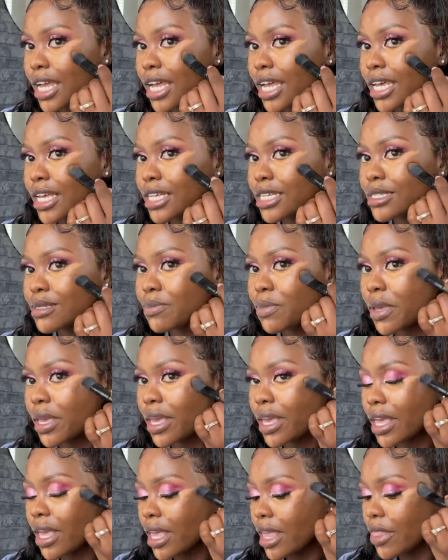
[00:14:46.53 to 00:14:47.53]
as
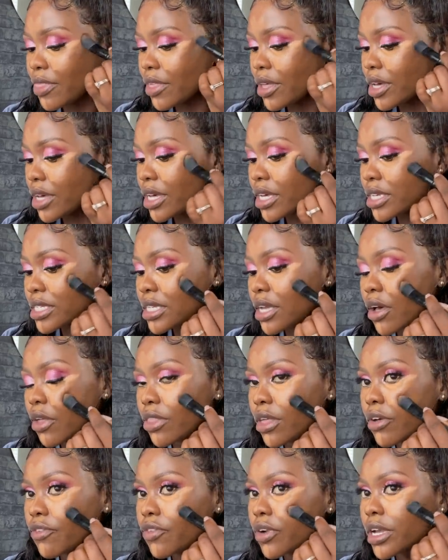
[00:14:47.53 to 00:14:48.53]
per the
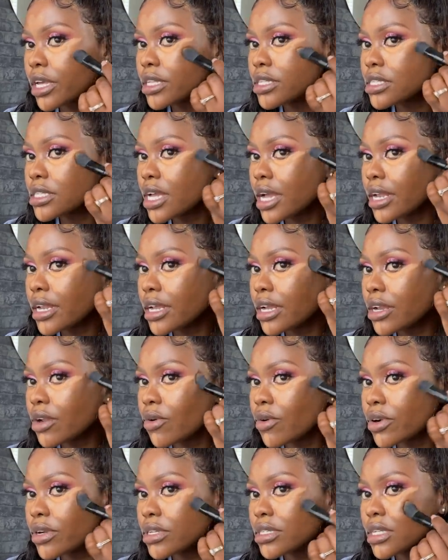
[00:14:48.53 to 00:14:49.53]
south african standard
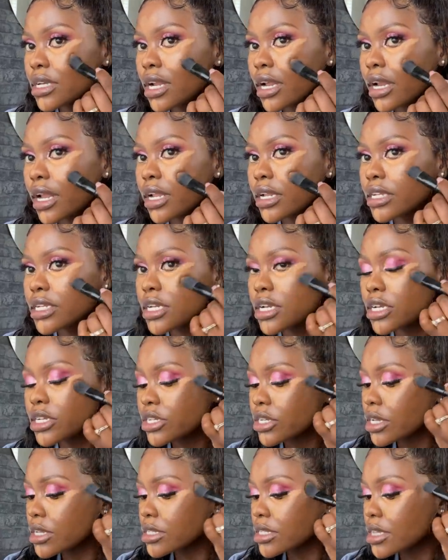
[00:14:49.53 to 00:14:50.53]
or is it an
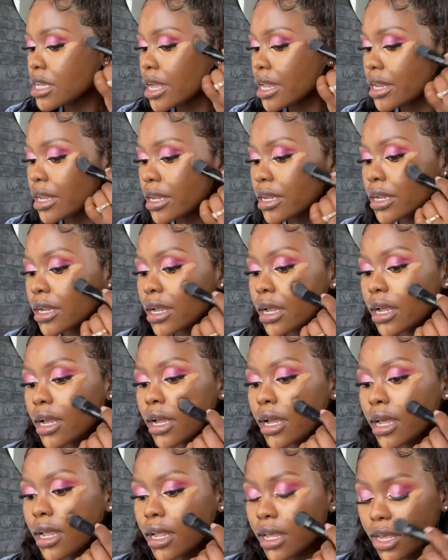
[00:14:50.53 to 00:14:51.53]
international standard
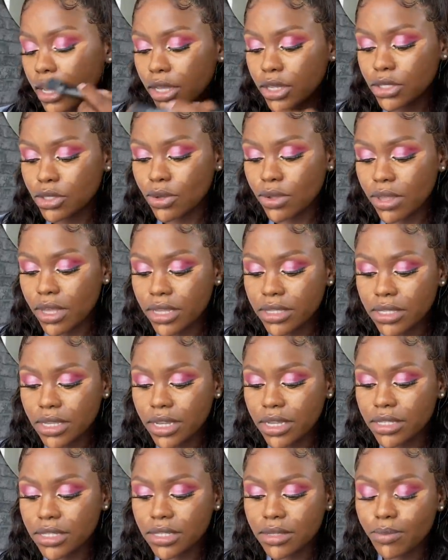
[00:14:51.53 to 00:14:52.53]
so that's
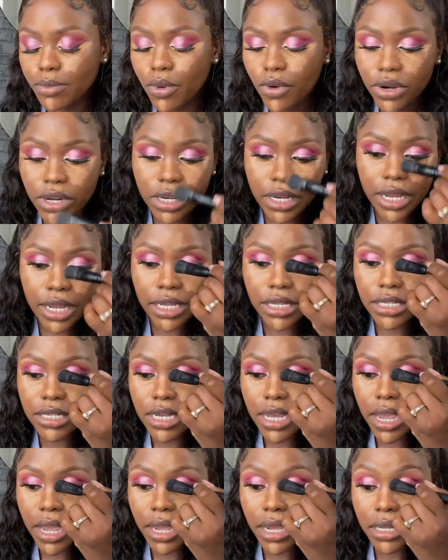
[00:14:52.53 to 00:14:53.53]
it born in
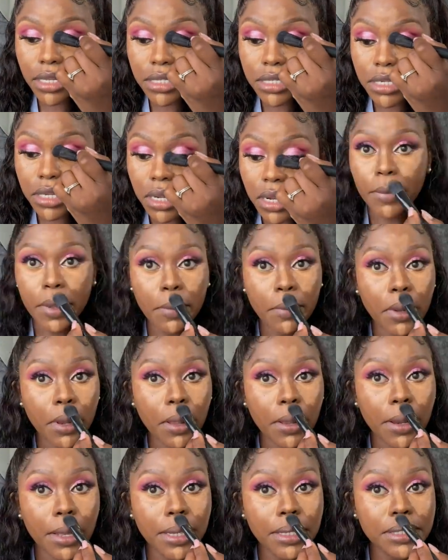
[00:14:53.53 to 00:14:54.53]
88 people
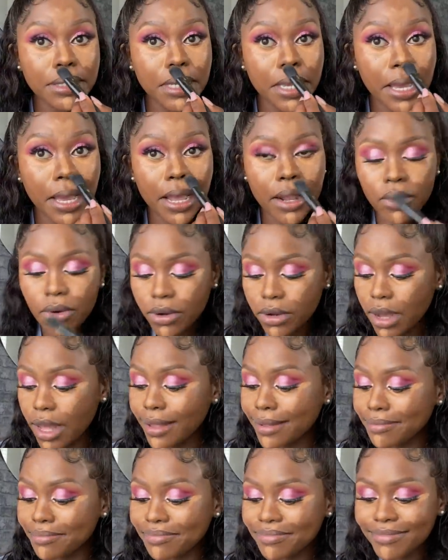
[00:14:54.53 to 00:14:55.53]
always say i look
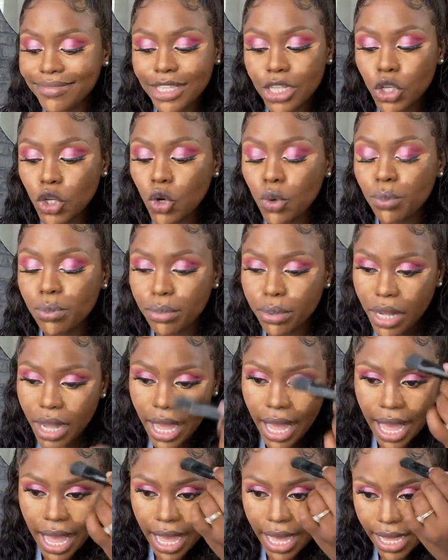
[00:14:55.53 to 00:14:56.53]
up nope
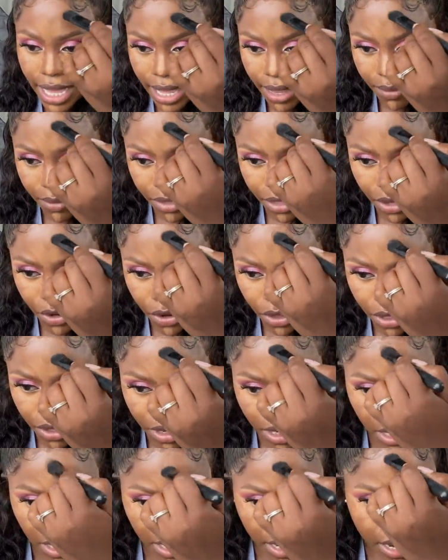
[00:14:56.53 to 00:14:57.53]
i am
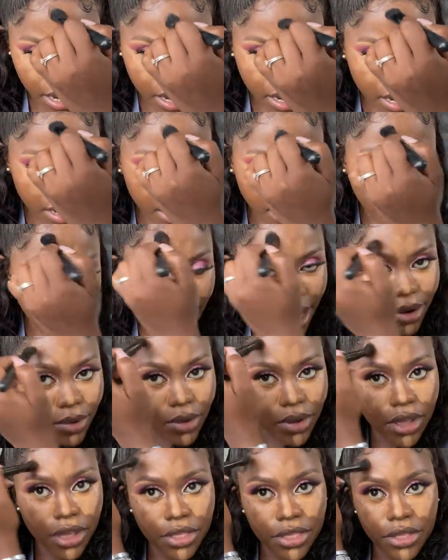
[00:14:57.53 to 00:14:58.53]
33 and i
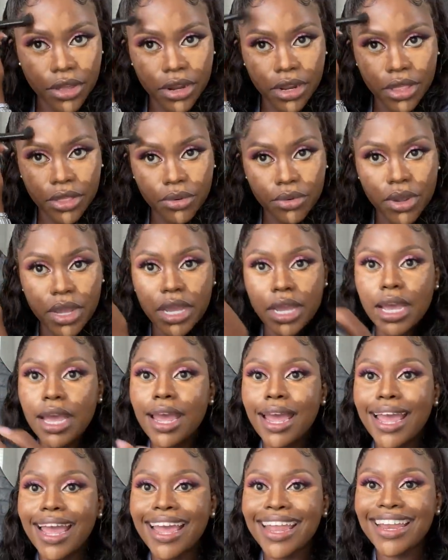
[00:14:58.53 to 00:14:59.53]
look 33
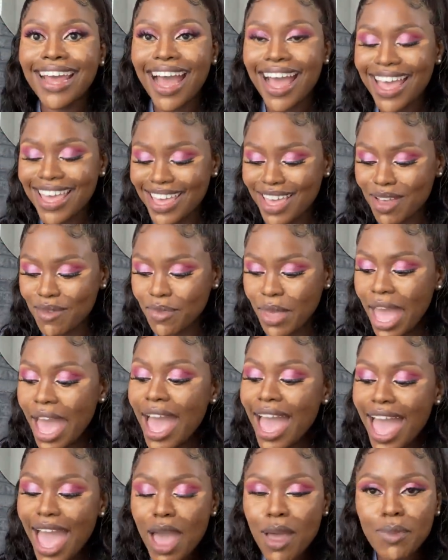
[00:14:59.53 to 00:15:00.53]
and i
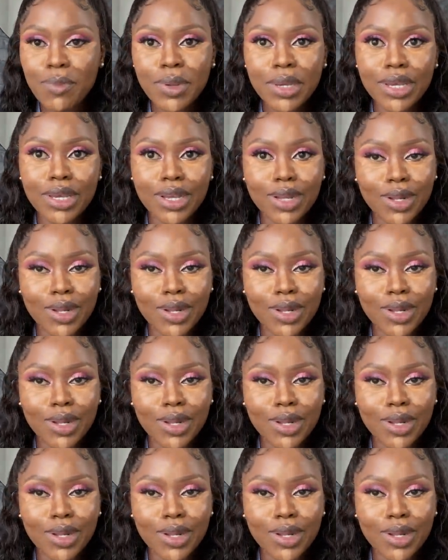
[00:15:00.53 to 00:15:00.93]
am happy